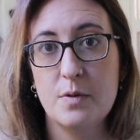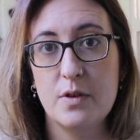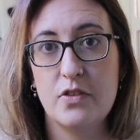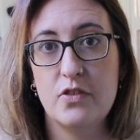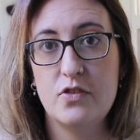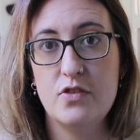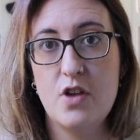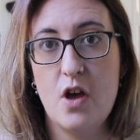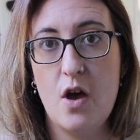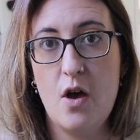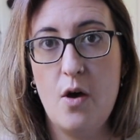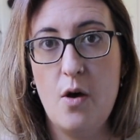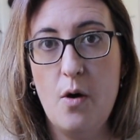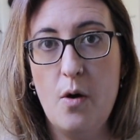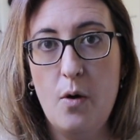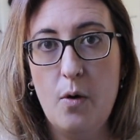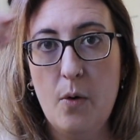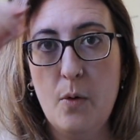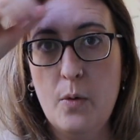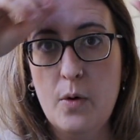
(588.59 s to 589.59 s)
with
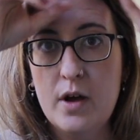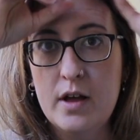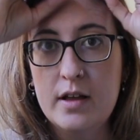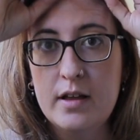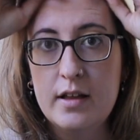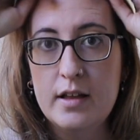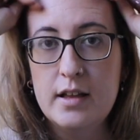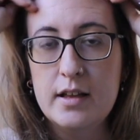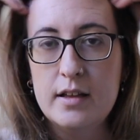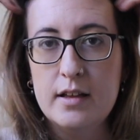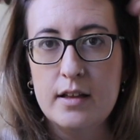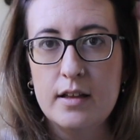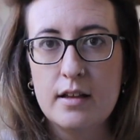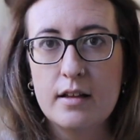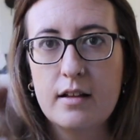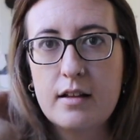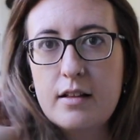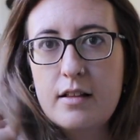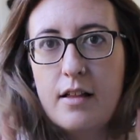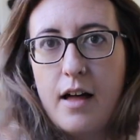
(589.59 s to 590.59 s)
no
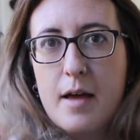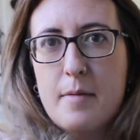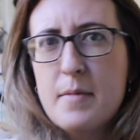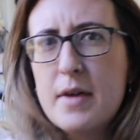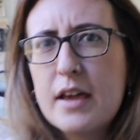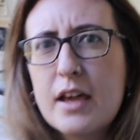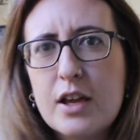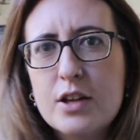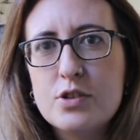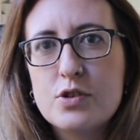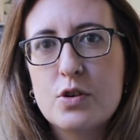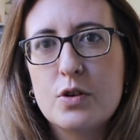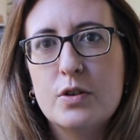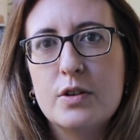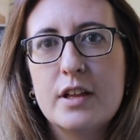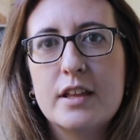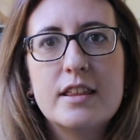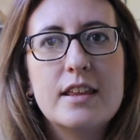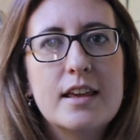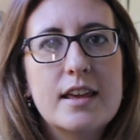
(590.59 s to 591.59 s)
climate
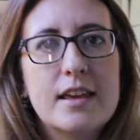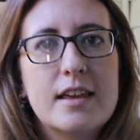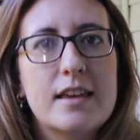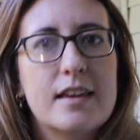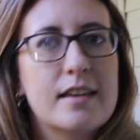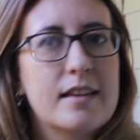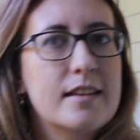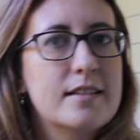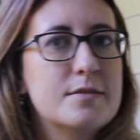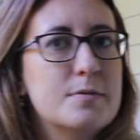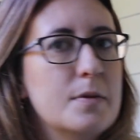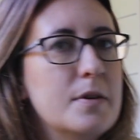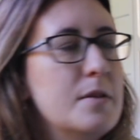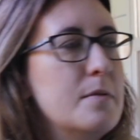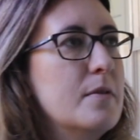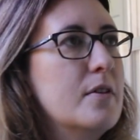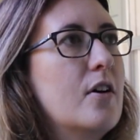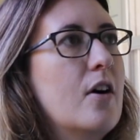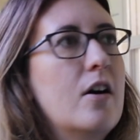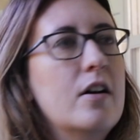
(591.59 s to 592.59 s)
control, I think is what
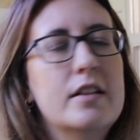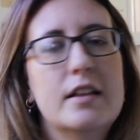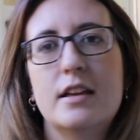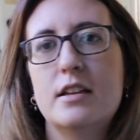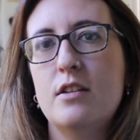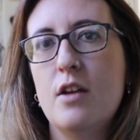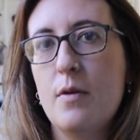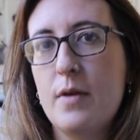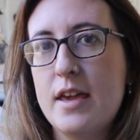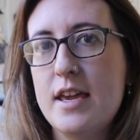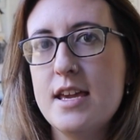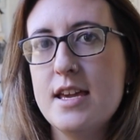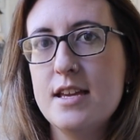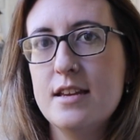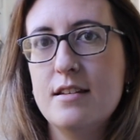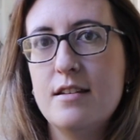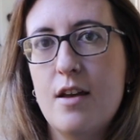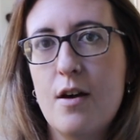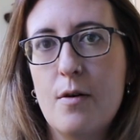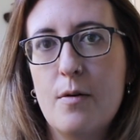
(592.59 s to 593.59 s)
you would call it. No
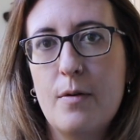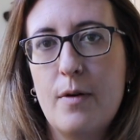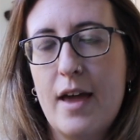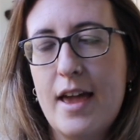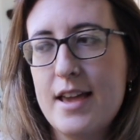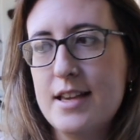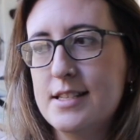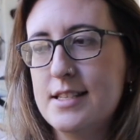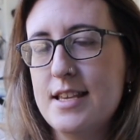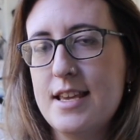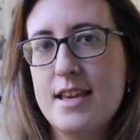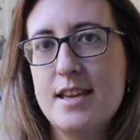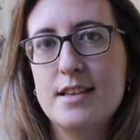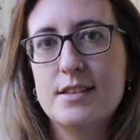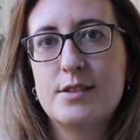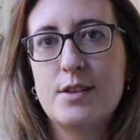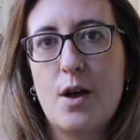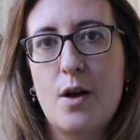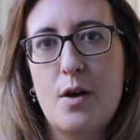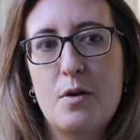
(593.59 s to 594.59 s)
heat, no AC,
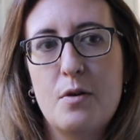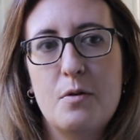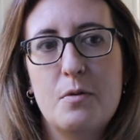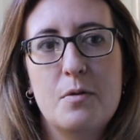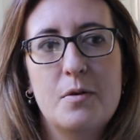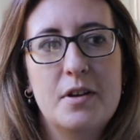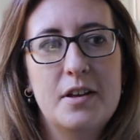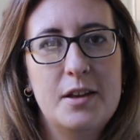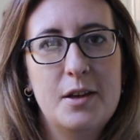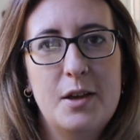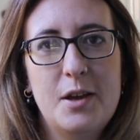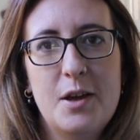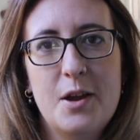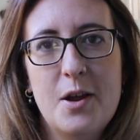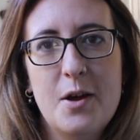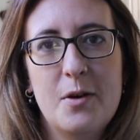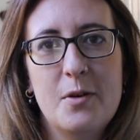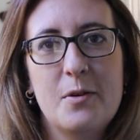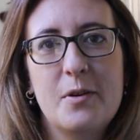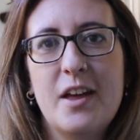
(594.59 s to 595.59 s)
so, you
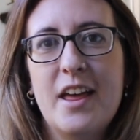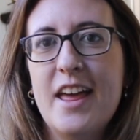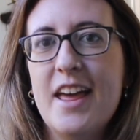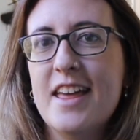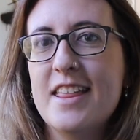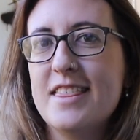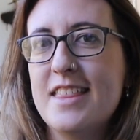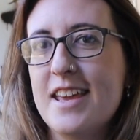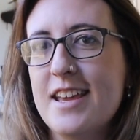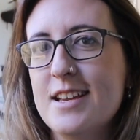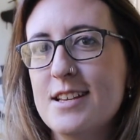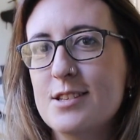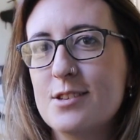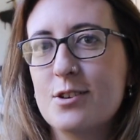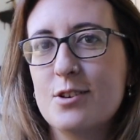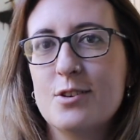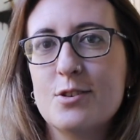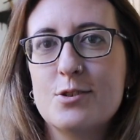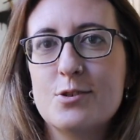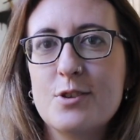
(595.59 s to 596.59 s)
know, things
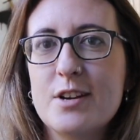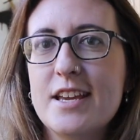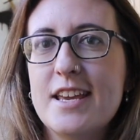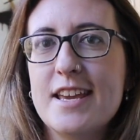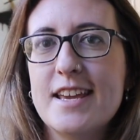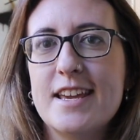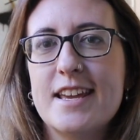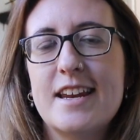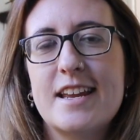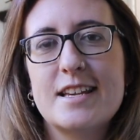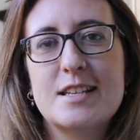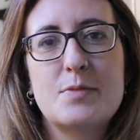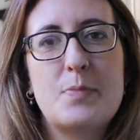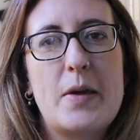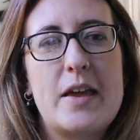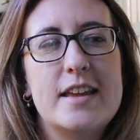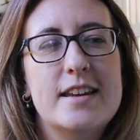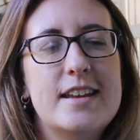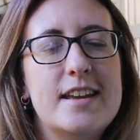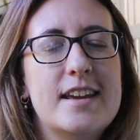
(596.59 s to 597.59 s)
are shrinking and
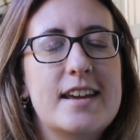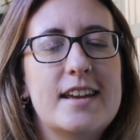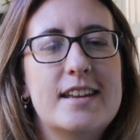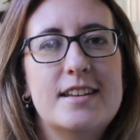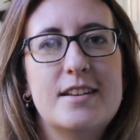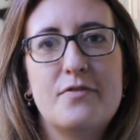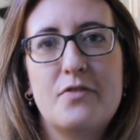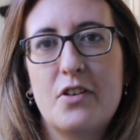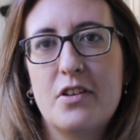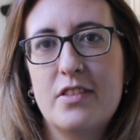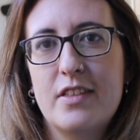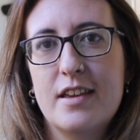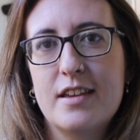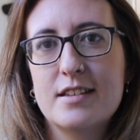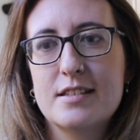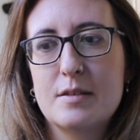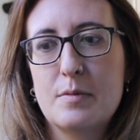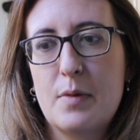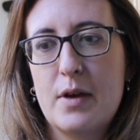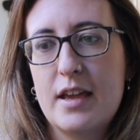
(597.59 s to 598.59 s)
expanding and different
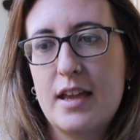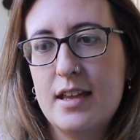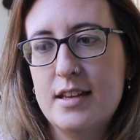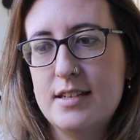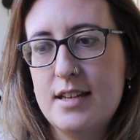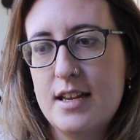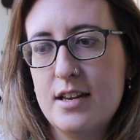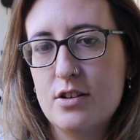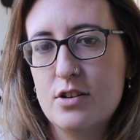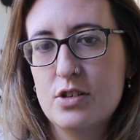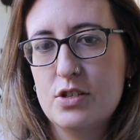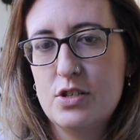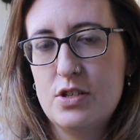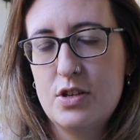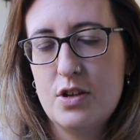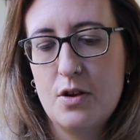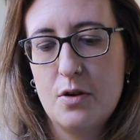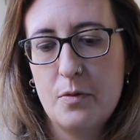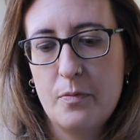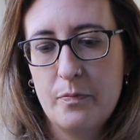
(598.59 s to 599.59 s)
things in my containers
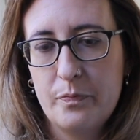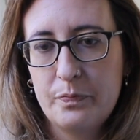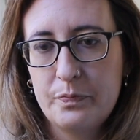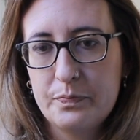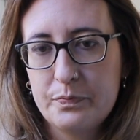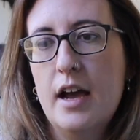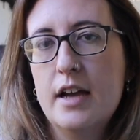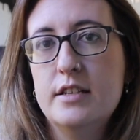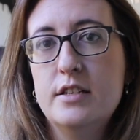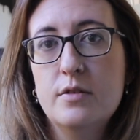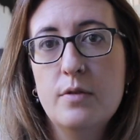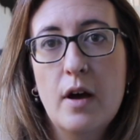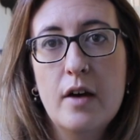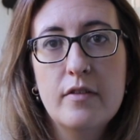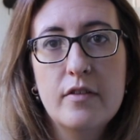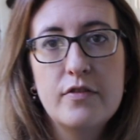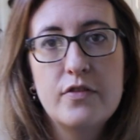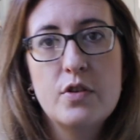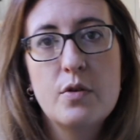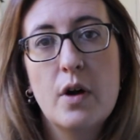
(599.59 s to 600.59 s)
too. I do have
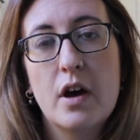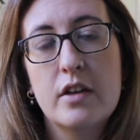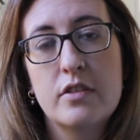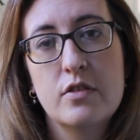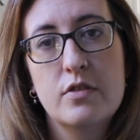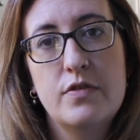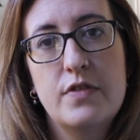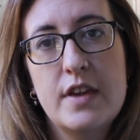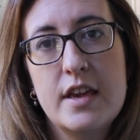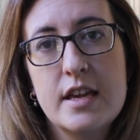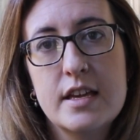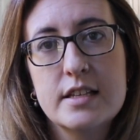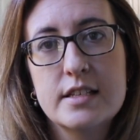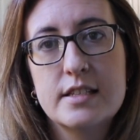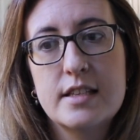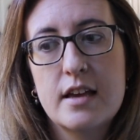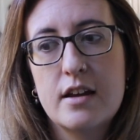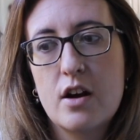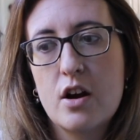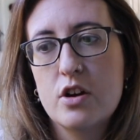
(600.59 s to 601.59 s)
a few other things
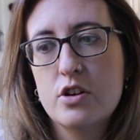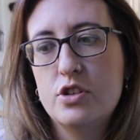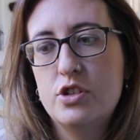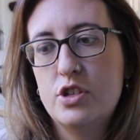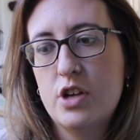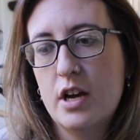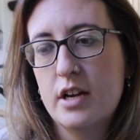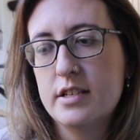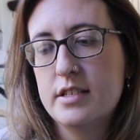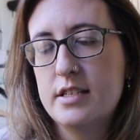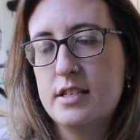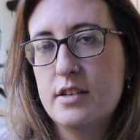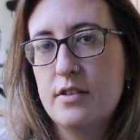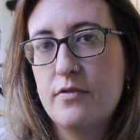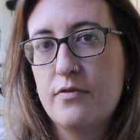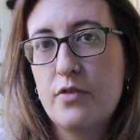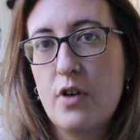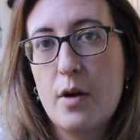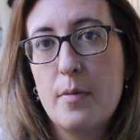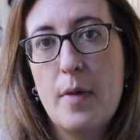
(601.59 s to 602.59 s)
that are just
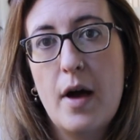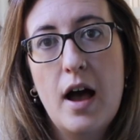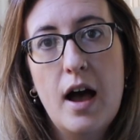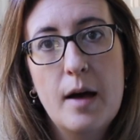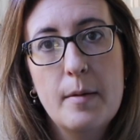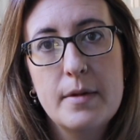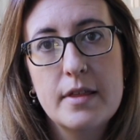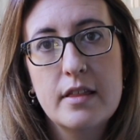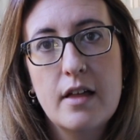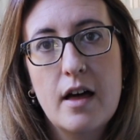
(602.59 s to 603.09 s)
from Hobby